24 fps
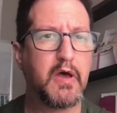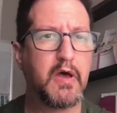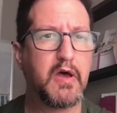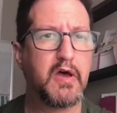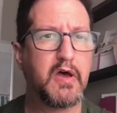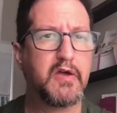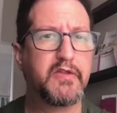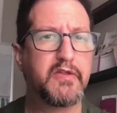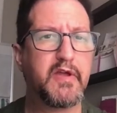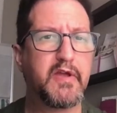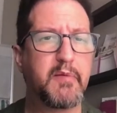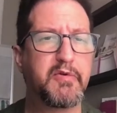
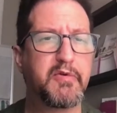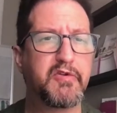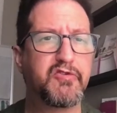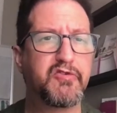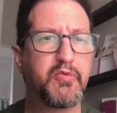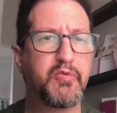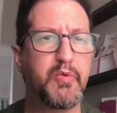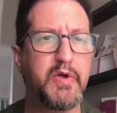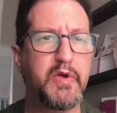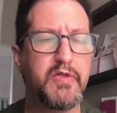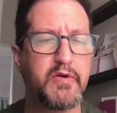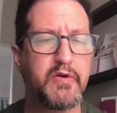Now,
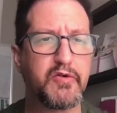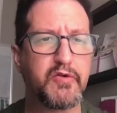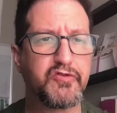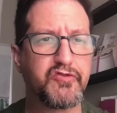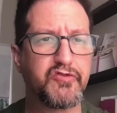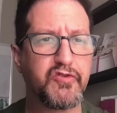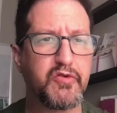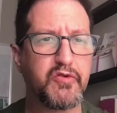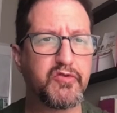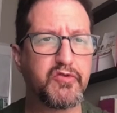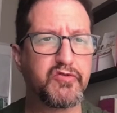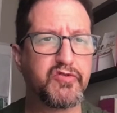between those
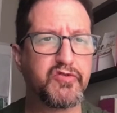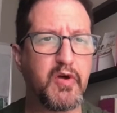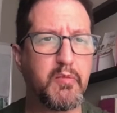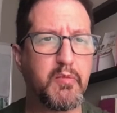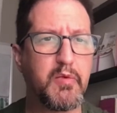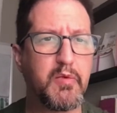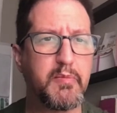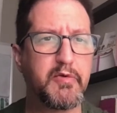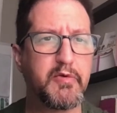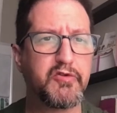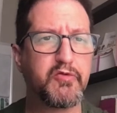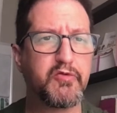two, somewhere
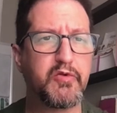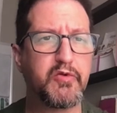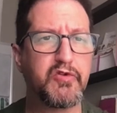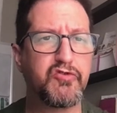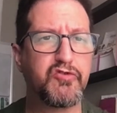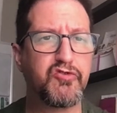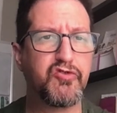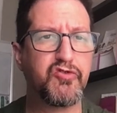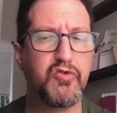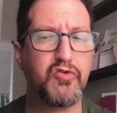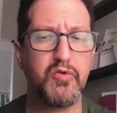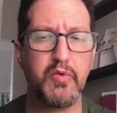between
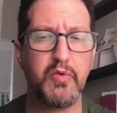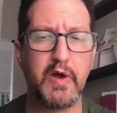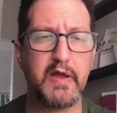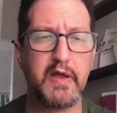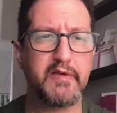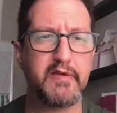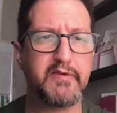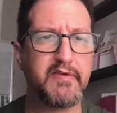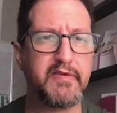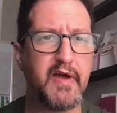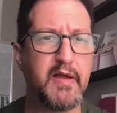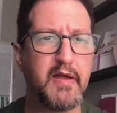2
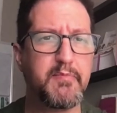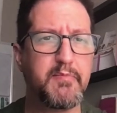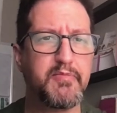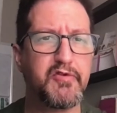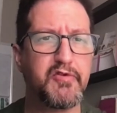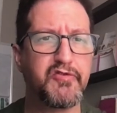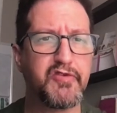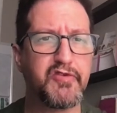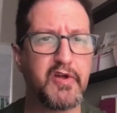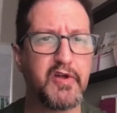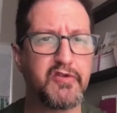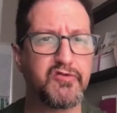and
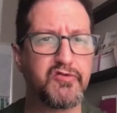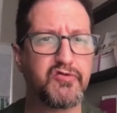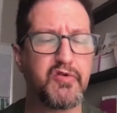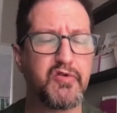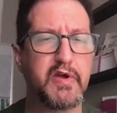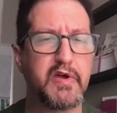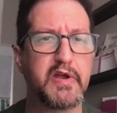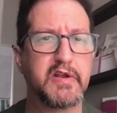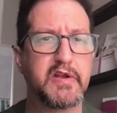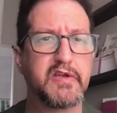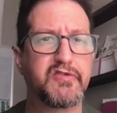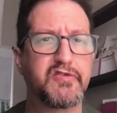10%
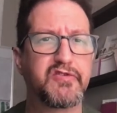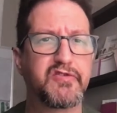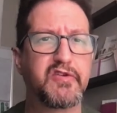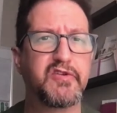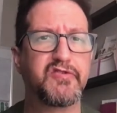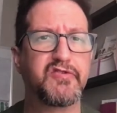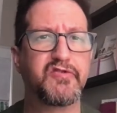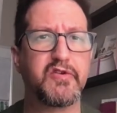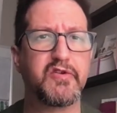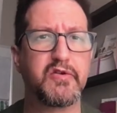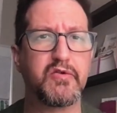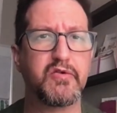strain is
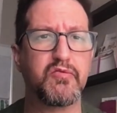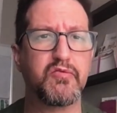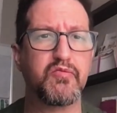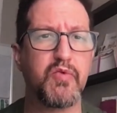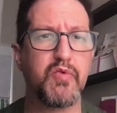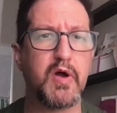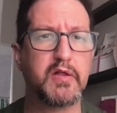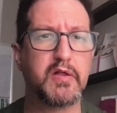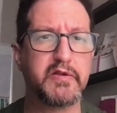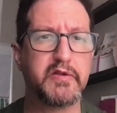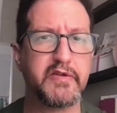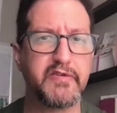considered
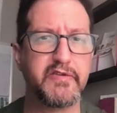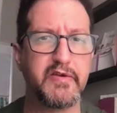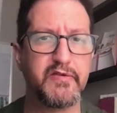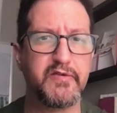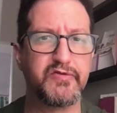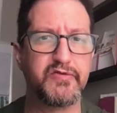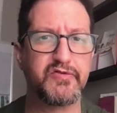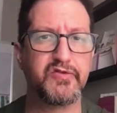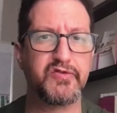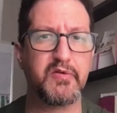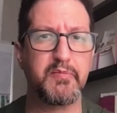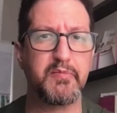
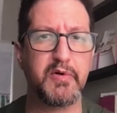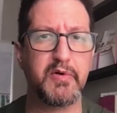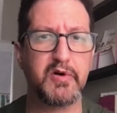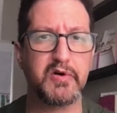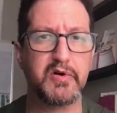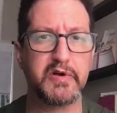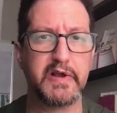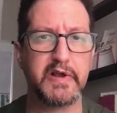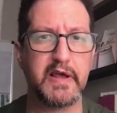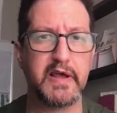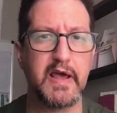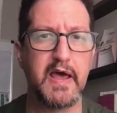relative
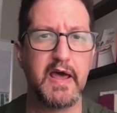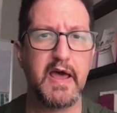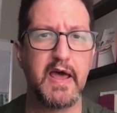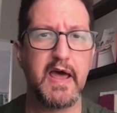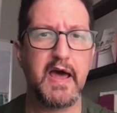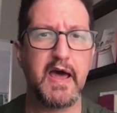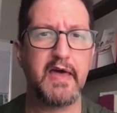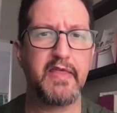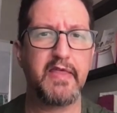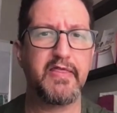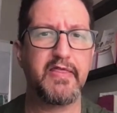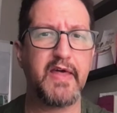stability,
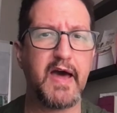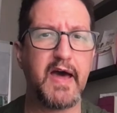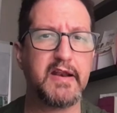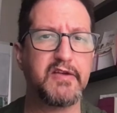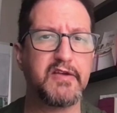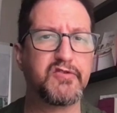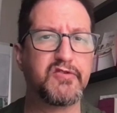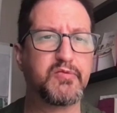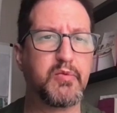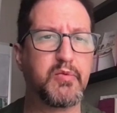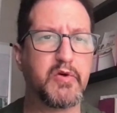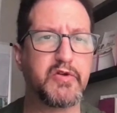and that
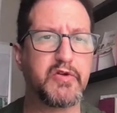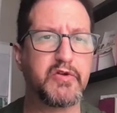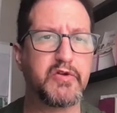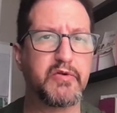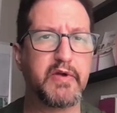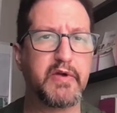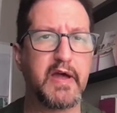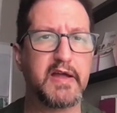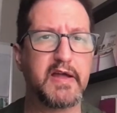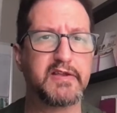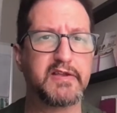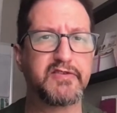is where you
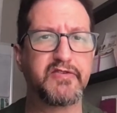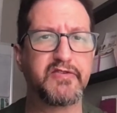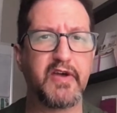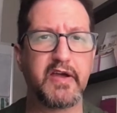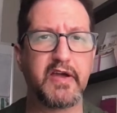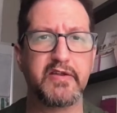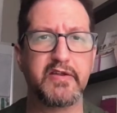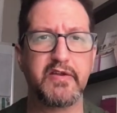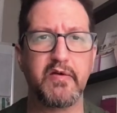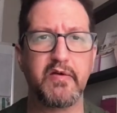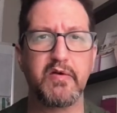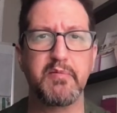get
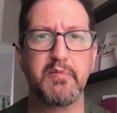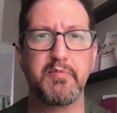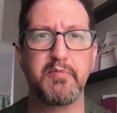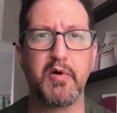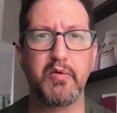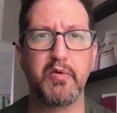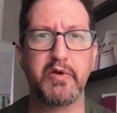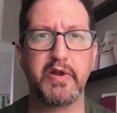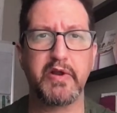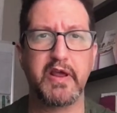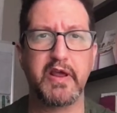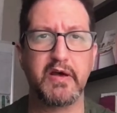secondary
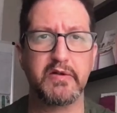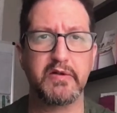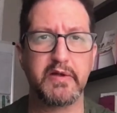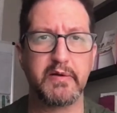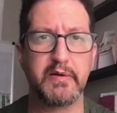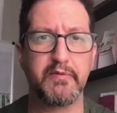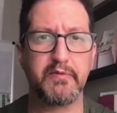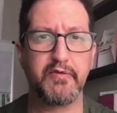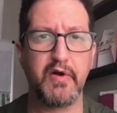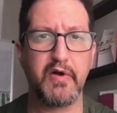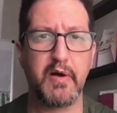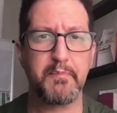bone healing
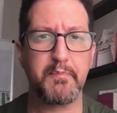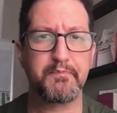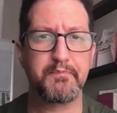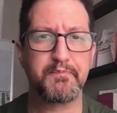from.